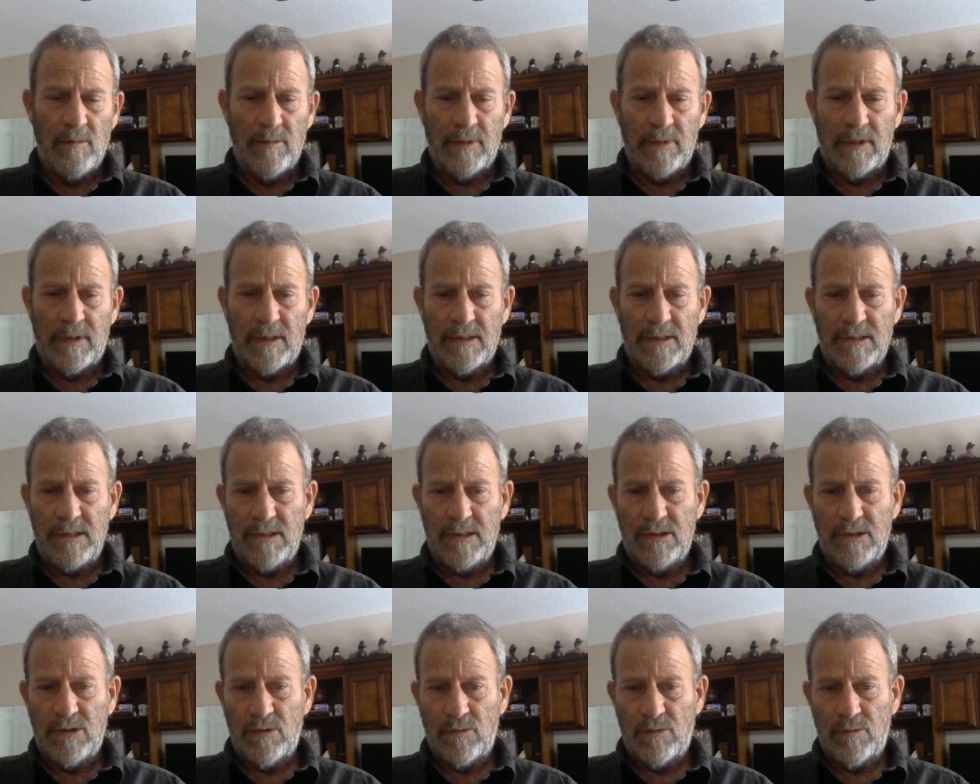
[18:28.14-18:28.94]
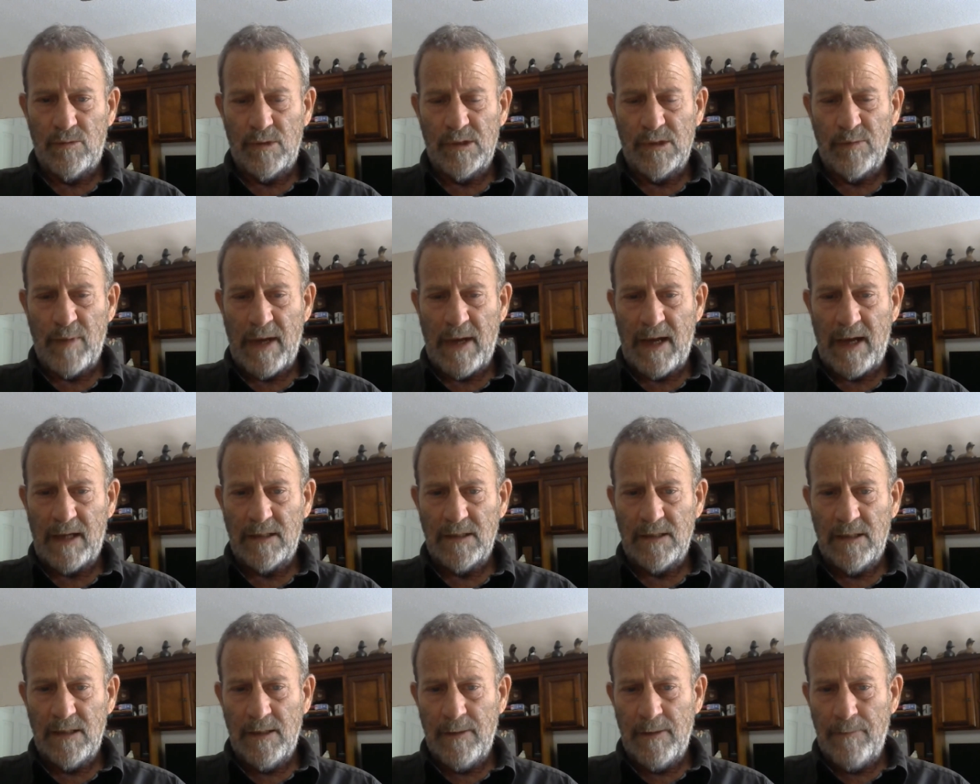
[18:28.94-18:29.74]
because he showed
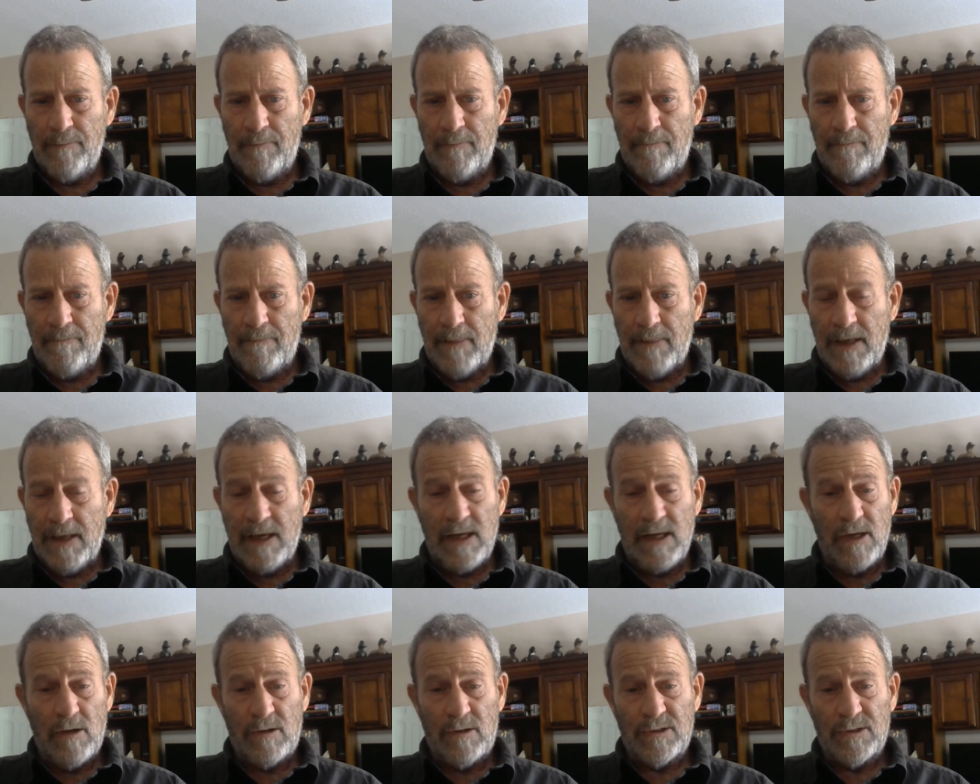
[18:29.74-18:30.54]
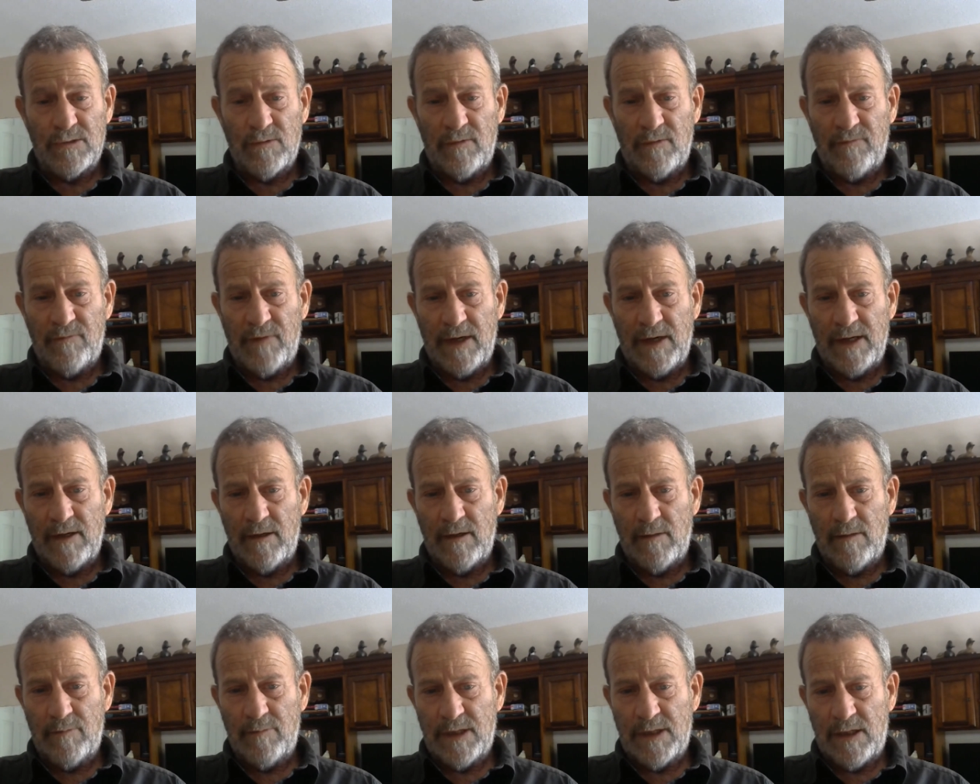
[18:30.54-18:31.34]
respect. And he also invited
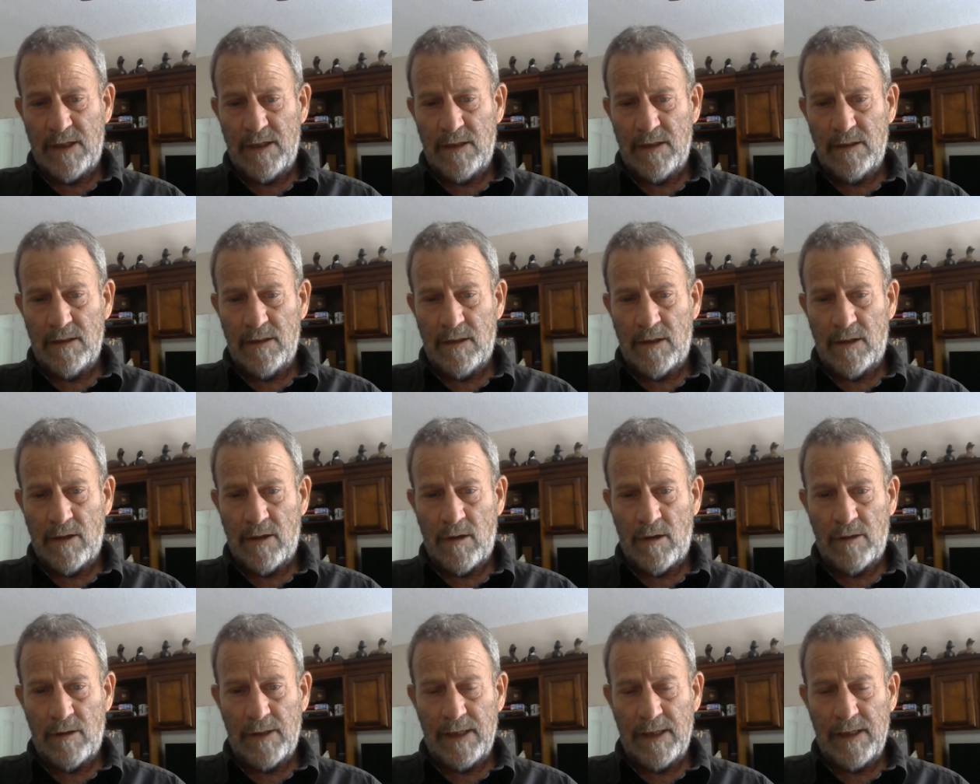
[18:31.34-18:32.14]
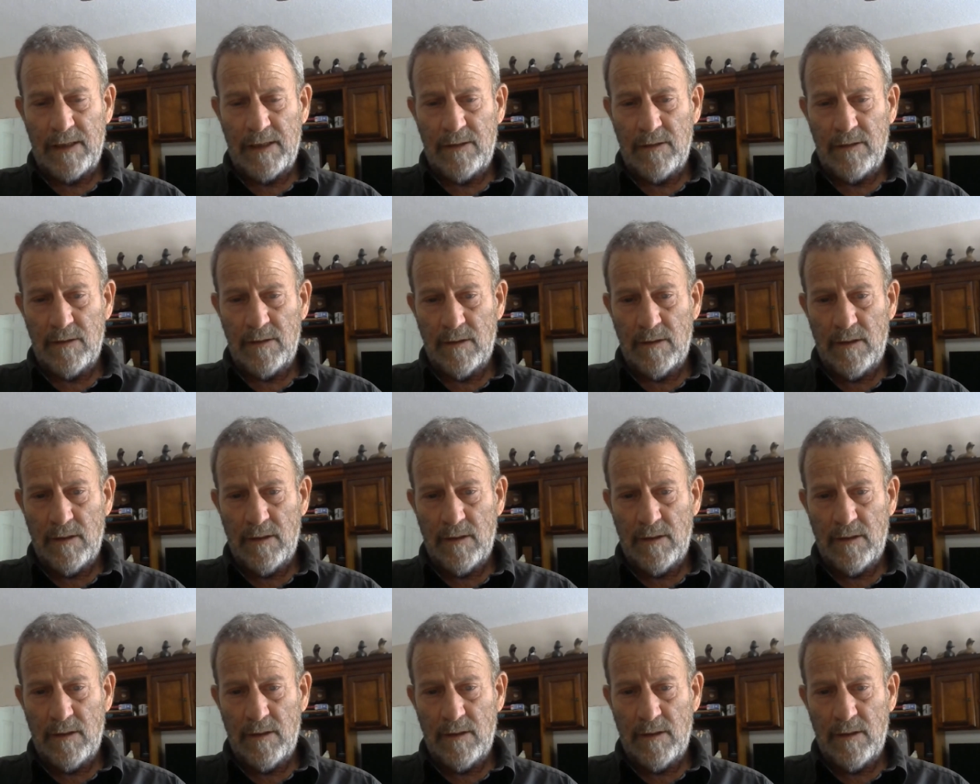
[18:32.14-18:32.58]
them to hunt on our land